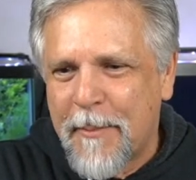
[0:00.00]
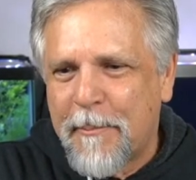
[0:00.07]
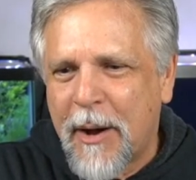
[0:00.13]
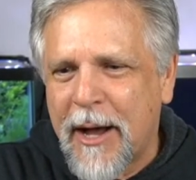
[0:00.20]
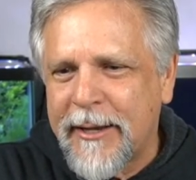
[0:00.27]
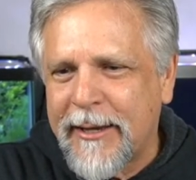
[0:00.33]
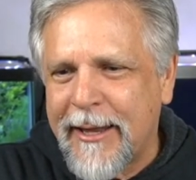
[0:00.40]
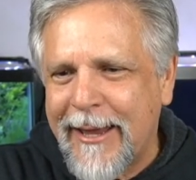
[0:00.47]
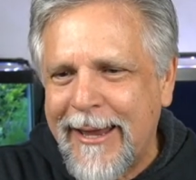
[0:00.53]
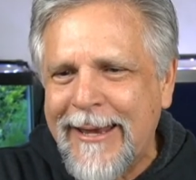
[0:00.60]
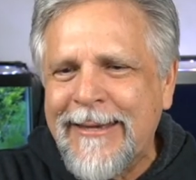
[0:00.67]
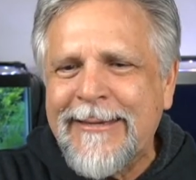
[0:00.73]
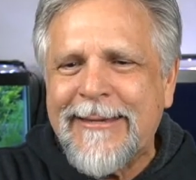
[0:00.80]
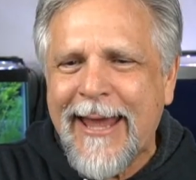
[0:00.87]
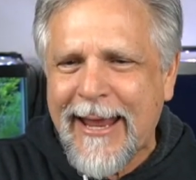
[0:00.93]
pun
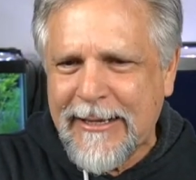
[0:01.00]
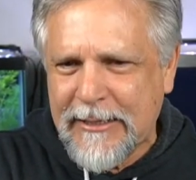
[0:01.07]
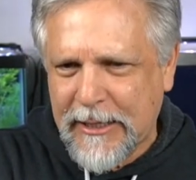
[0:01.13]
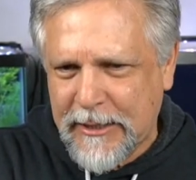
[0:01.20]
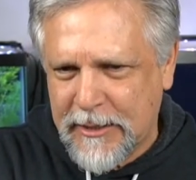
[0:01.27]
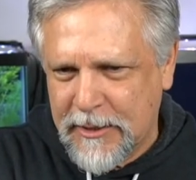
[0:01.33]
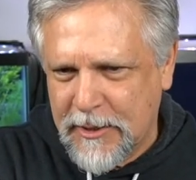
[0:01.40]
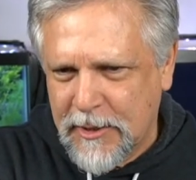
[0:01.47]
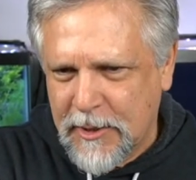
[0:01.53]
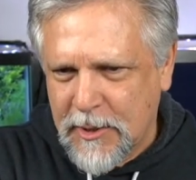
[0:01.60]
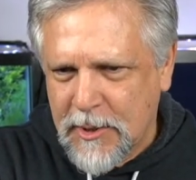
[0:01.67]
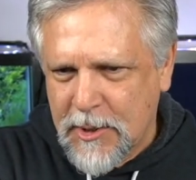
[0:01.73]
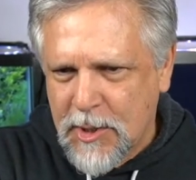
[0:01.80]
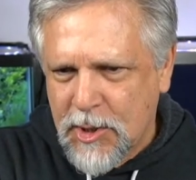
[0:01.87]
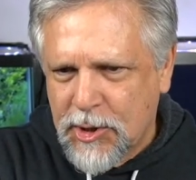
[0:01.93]
intended.
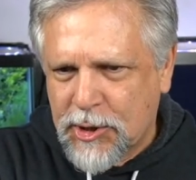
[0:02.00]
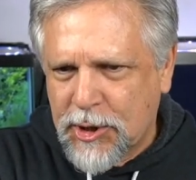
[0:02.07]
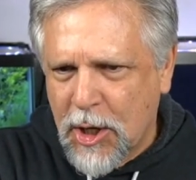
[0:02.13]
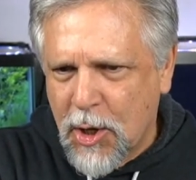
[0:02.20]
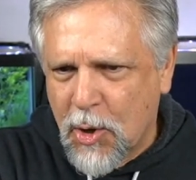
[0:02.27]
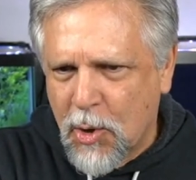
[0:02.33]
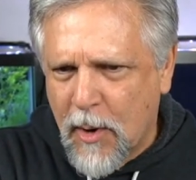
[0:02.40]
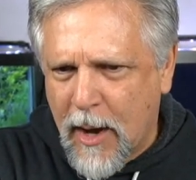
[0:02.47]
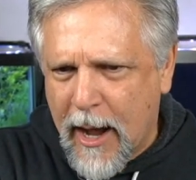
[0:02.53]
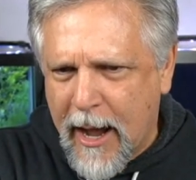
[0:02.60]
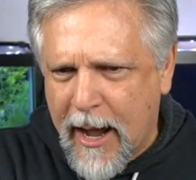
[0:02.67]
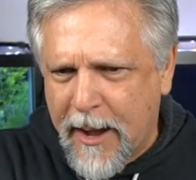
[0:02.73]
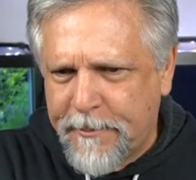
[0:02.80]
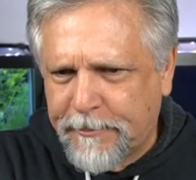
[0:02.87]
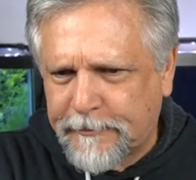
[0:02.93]
So,
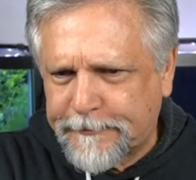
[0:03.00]
um,